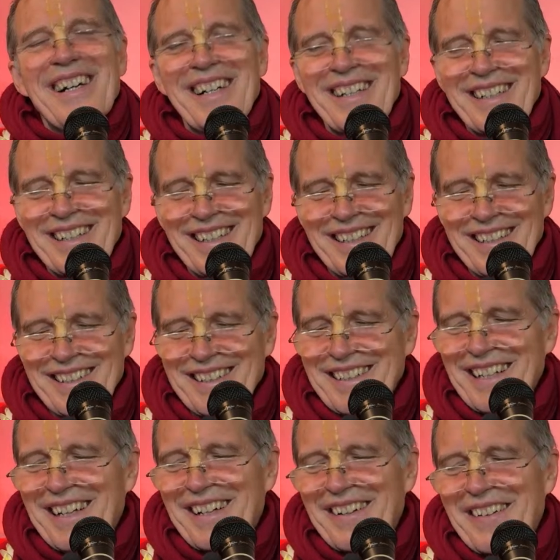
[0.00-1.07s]
Hare
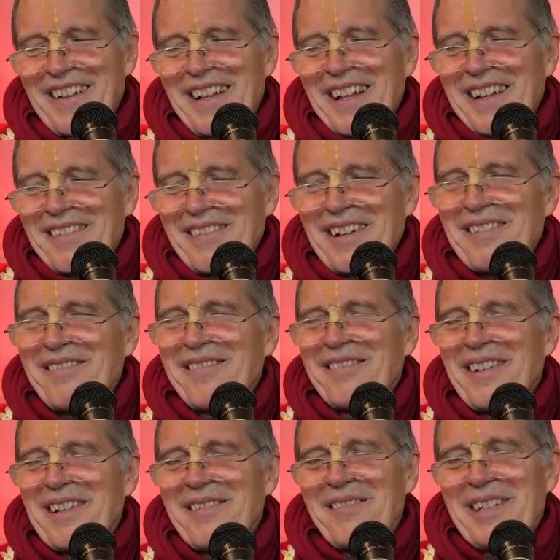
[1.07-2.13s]
Krishna. When,
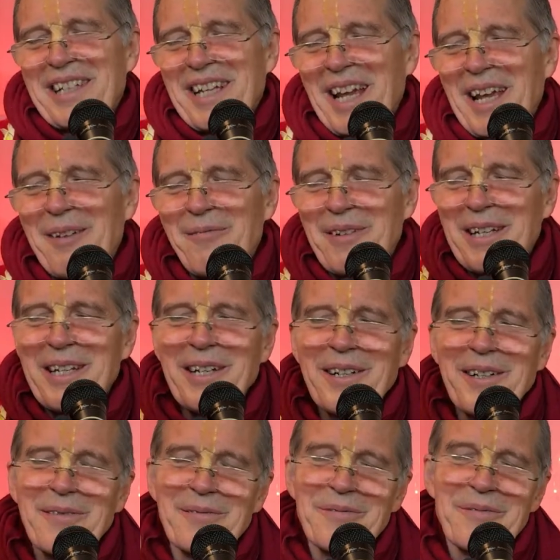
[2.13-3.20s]
when we came
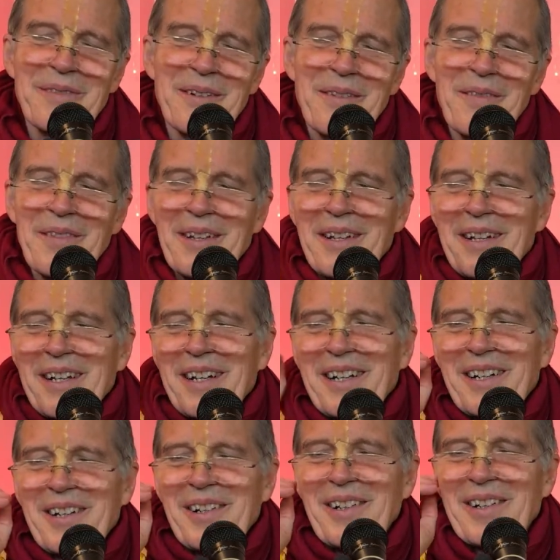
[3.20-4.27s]
here
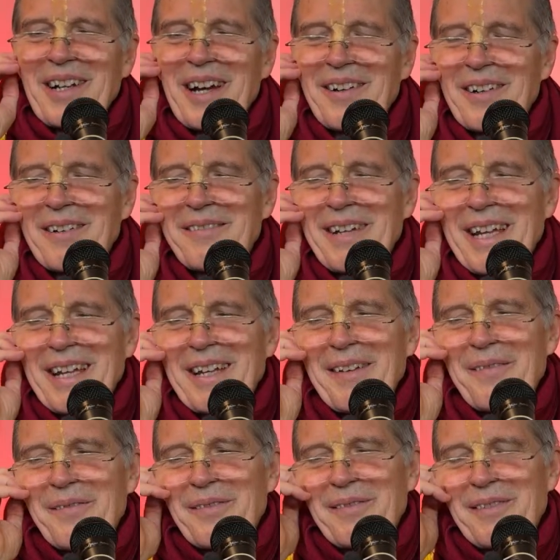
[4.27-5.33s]
uh, on our way,
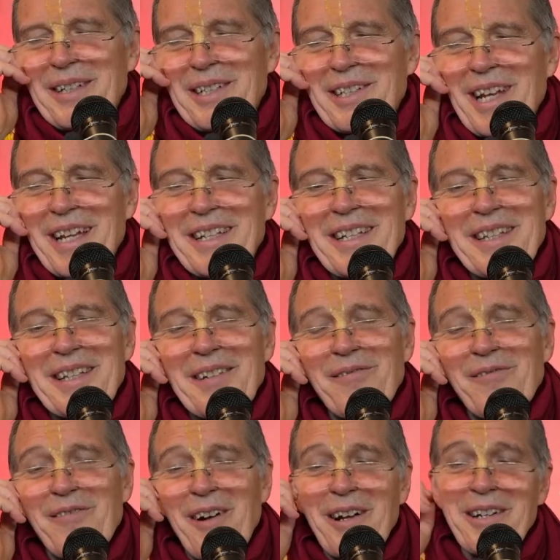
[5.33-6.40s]
we chanted the
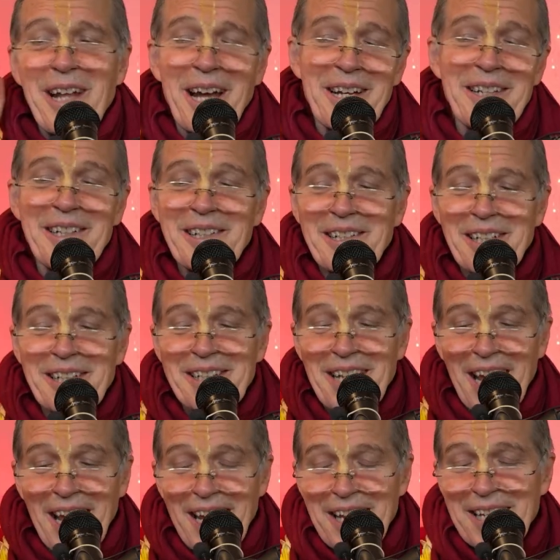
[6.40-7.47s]
one hundred
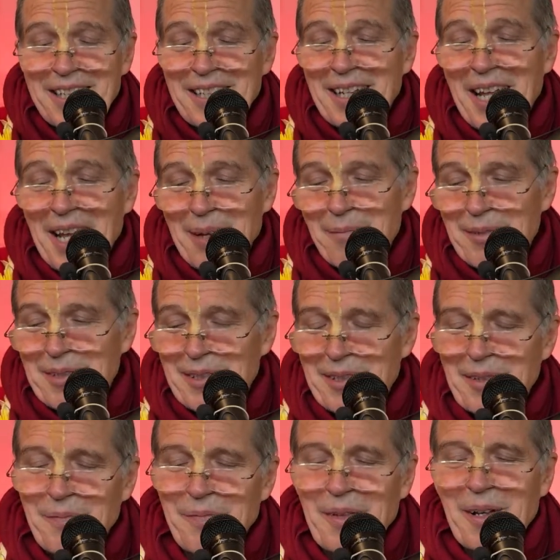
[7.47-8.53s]
eight names
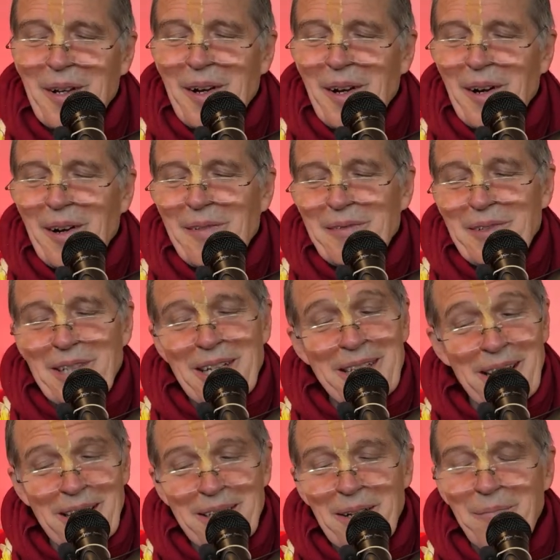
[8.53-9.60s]
of
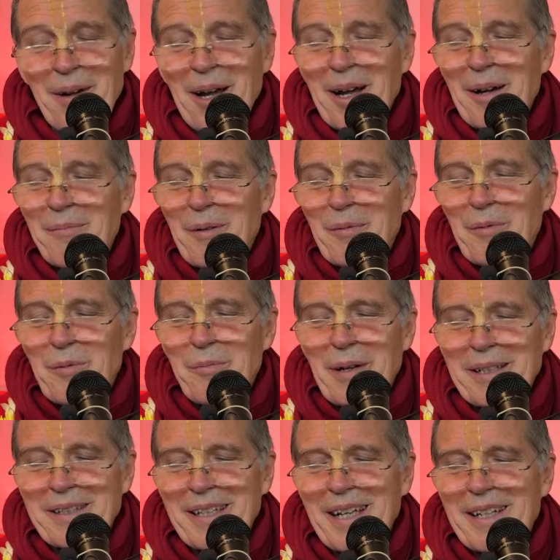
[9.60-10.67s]
Chaitanya Mahaprabhu,
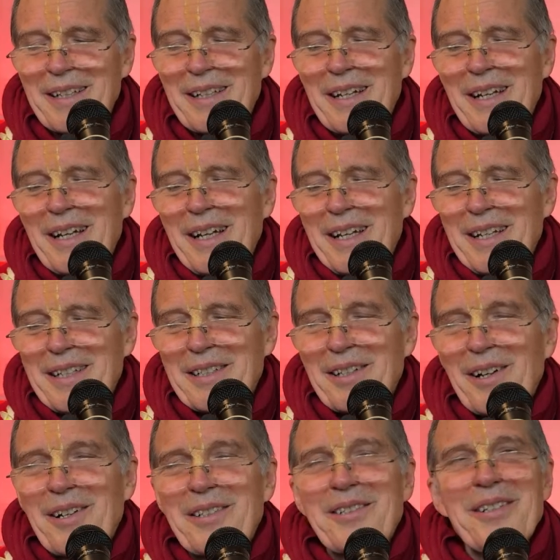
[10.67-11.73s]
but there is
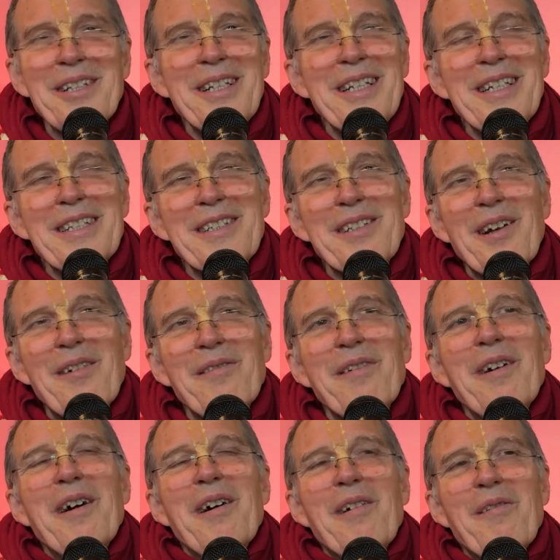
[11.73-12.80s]
also a list of
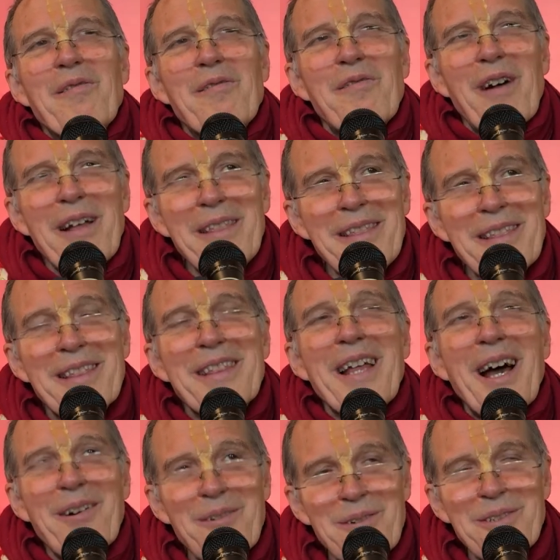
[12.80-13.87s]
one
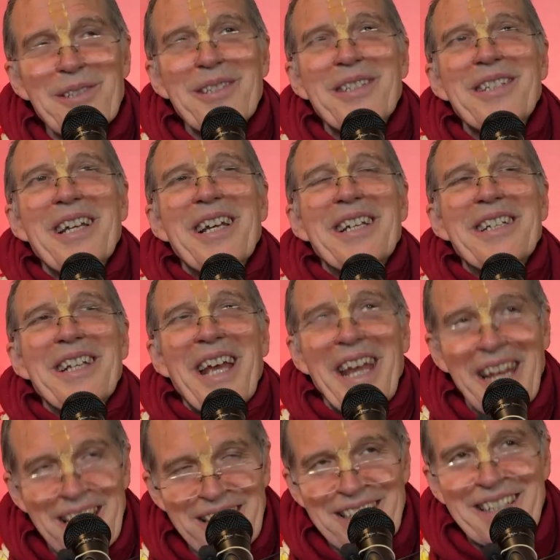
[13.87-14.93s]
thousand
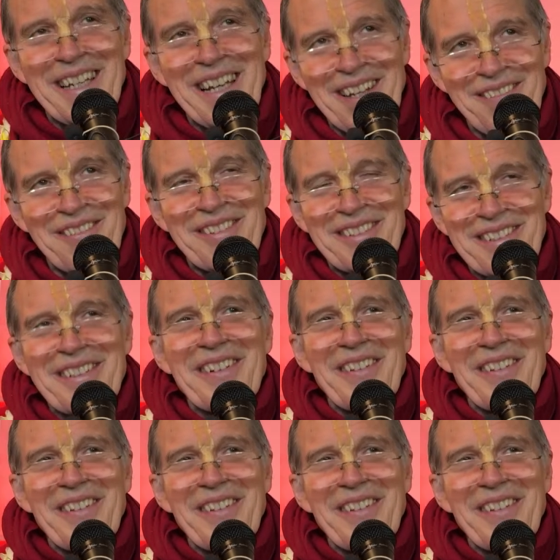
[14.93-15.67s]
eight names.